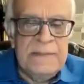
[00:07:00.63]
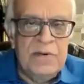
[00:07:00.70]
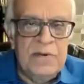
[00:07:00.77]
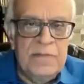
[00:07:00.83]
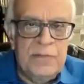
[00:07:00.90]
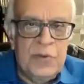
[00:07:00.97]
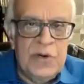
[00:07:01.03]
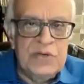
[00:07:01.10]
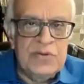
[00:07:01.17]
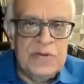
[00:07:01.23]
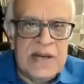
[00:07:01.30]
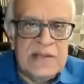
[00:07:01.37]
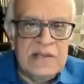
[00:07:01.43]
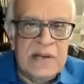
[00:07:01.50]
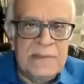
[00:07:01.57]
people who put it
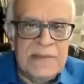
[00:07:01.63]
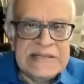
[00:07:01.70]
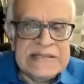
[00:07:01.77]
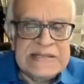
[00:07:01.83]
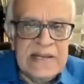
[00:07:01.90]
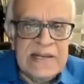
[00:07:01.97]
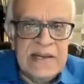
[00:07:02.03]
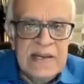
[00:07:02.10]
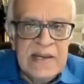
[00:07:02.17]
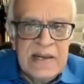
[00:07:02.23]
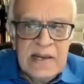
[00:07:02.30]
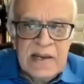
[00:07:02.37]
together, I must say,